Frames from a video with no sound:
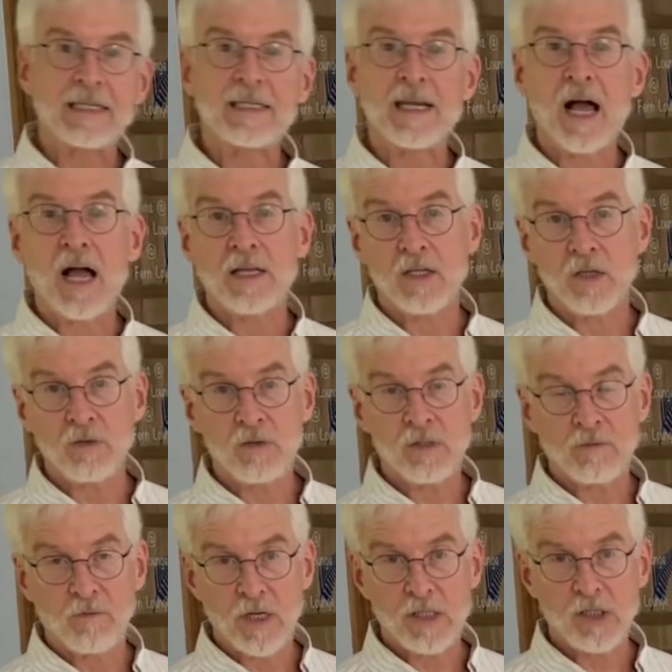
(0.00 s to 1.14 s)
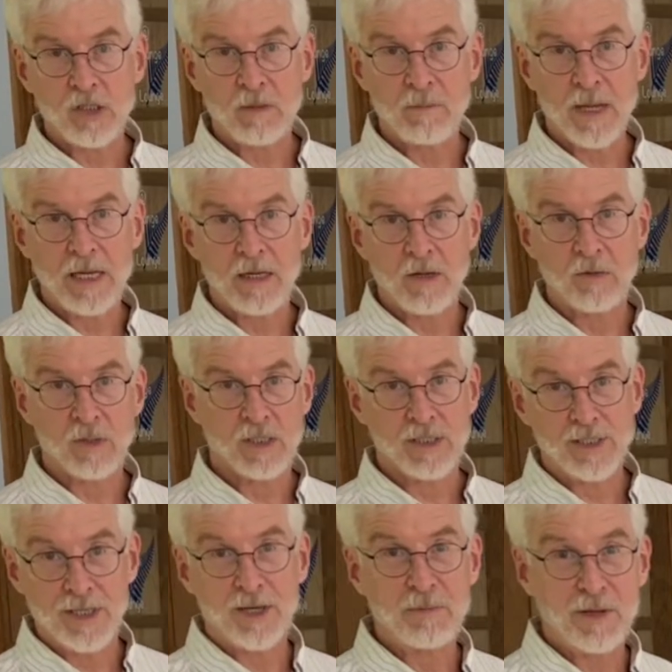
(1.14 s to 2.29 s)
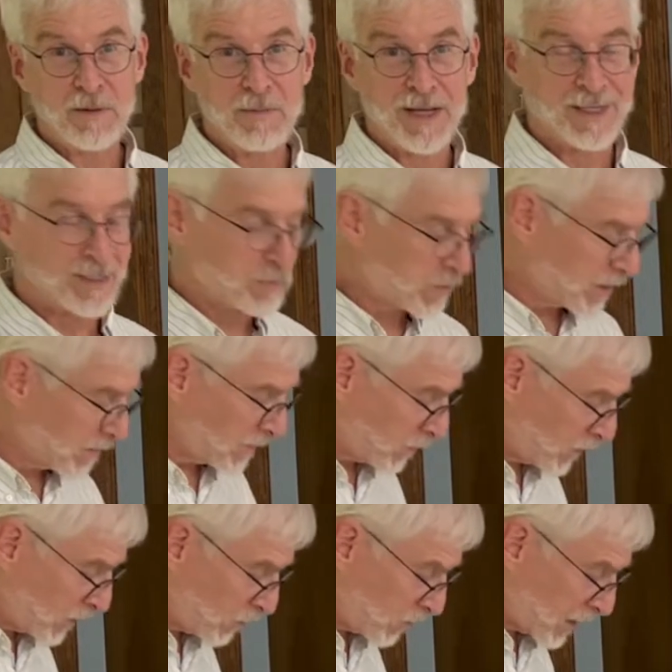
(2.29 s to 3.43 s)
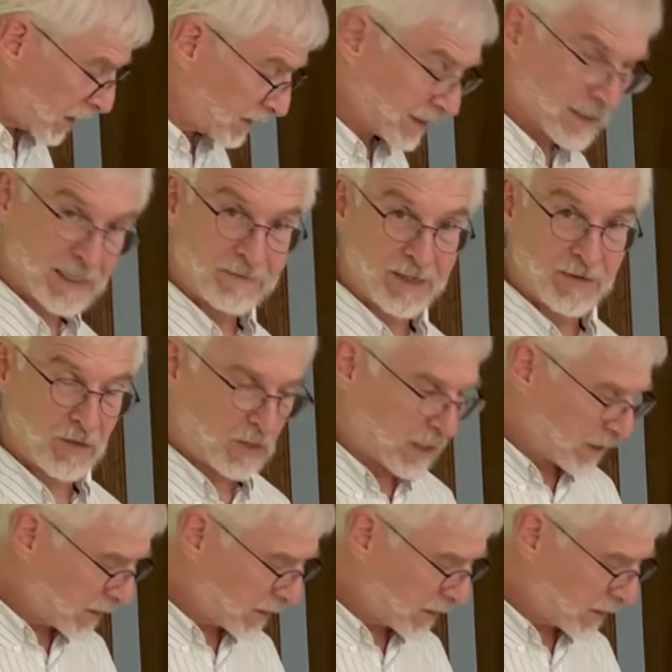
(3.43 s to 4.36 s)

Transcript: not use fresh tomatoes. This is gonna be my experiment with you guys because I've never done